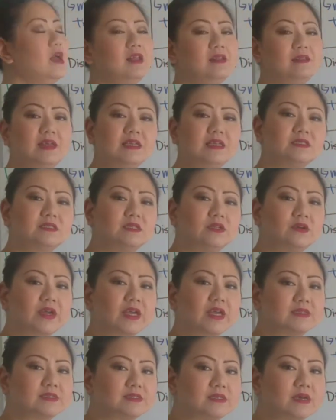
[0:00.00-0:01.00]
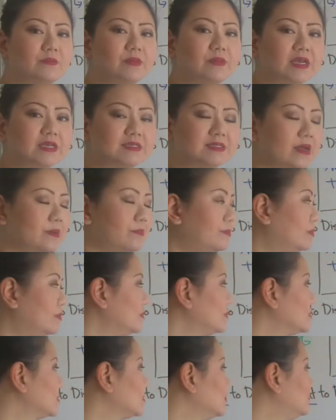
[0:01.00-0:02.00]
Let's look at some
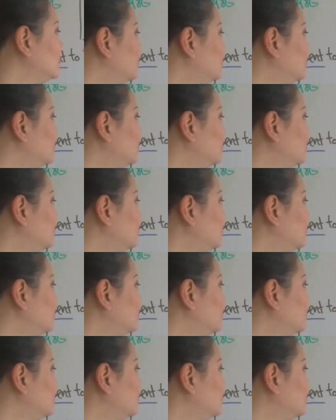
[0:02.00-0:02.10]
examples.